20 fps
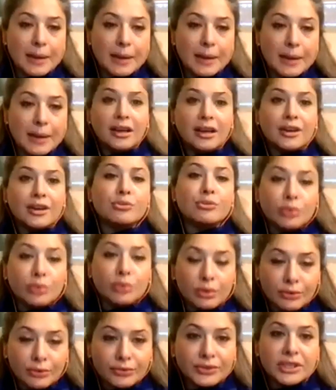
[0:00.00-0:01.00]
remove
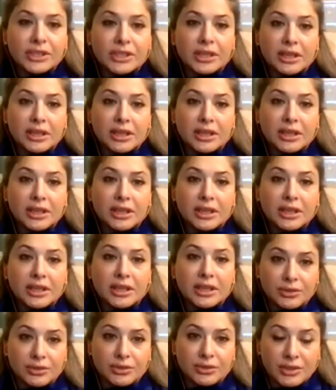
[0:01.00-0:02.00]
the duties on
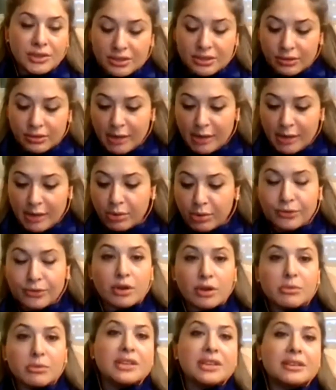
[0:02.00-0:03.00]
import of raw materials.
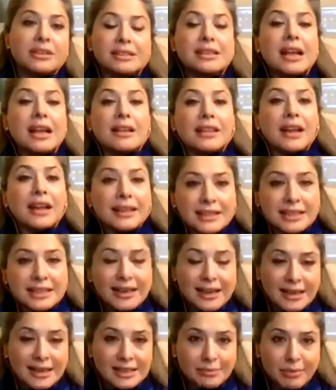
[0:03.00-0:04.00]
The idea has
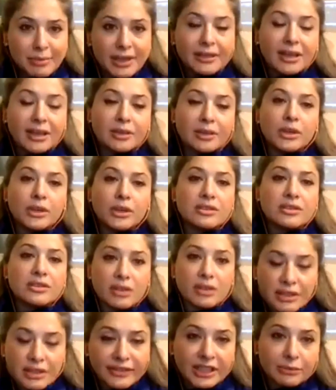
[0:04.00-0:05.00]
been that what is not
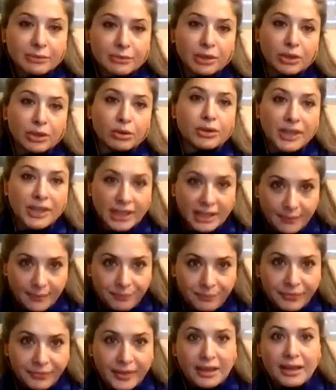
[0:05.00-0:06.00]
available locally,
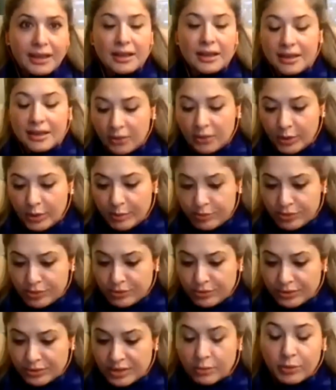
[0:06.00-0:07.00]

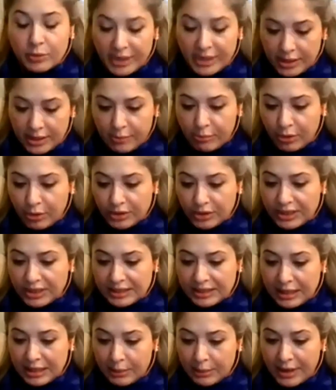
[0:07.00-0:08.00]
we import that.
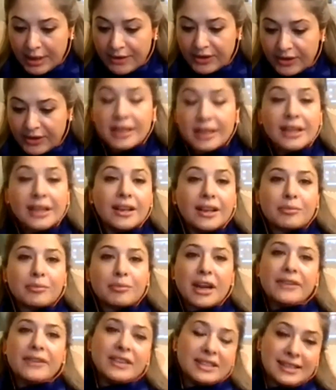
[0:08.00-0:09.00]
However,
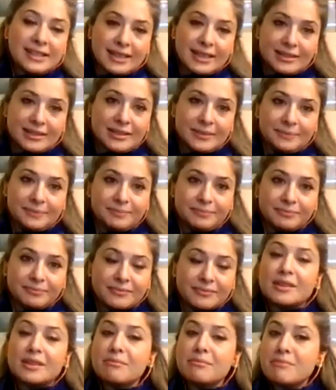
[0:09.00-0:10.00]
private sector, the
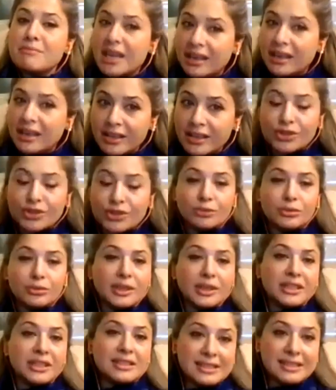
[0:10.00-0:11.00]
main issue in
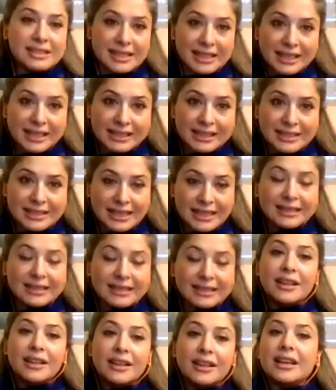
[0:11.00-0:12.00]
CAT,
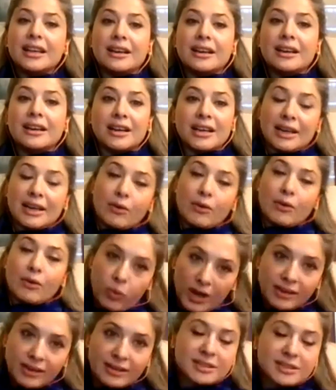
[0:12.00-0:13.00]
one
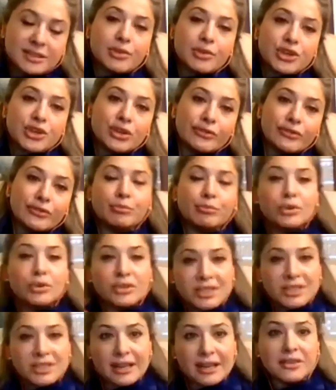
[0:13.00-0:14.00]
is suppression of imports, the
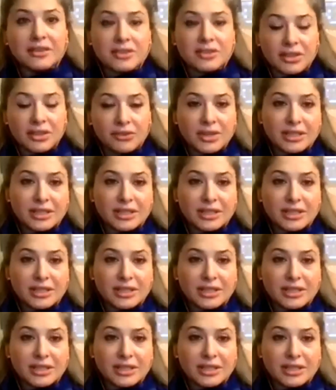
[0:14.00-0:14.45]
other is increase of